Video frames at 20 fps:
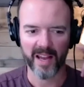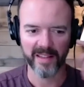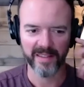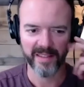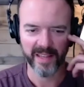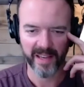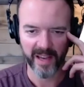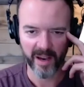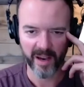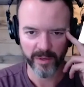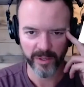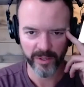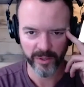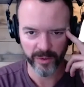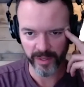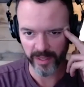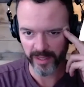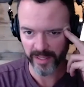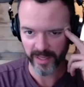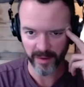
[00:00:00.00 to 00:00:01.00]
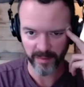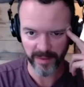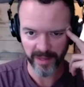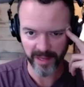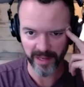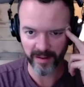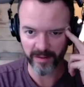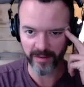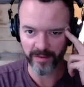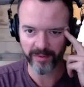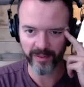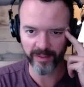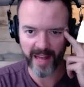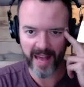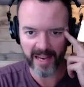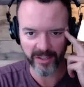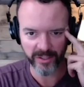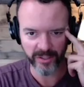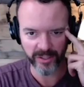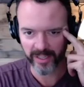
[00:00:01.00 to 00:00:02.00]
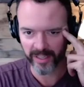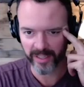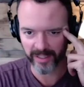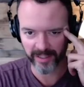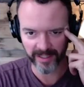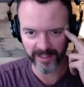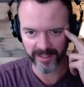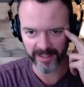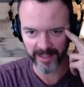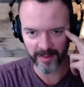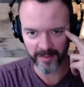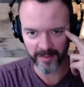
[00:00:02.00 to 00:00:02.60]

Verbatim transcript: I think I was doing the same thing in Flash at the same